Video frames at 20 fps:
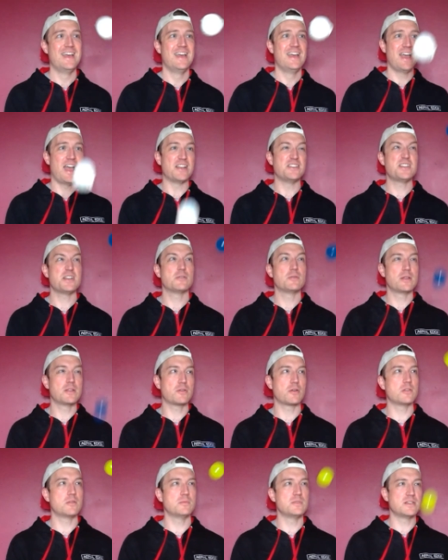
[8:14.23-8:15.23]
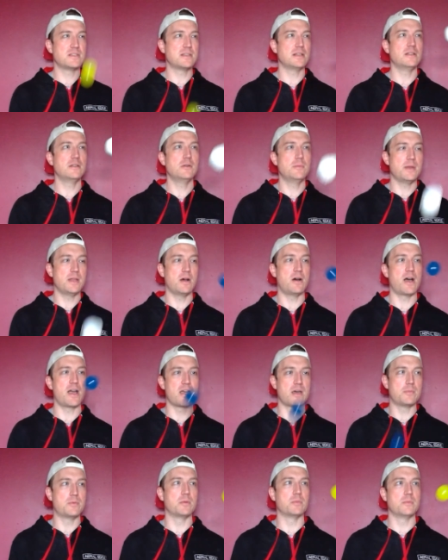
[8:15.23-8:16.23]
and generally throw them just a little bit
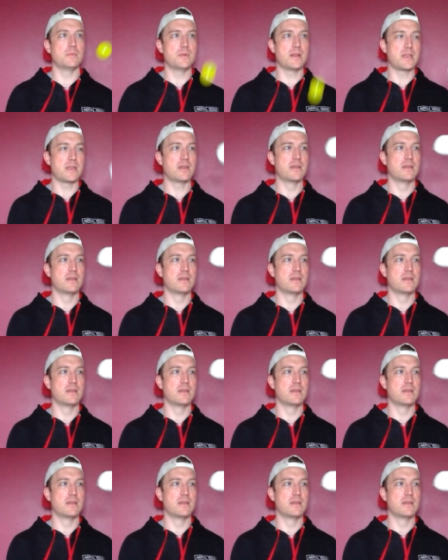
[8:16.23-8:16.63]
higher, probably.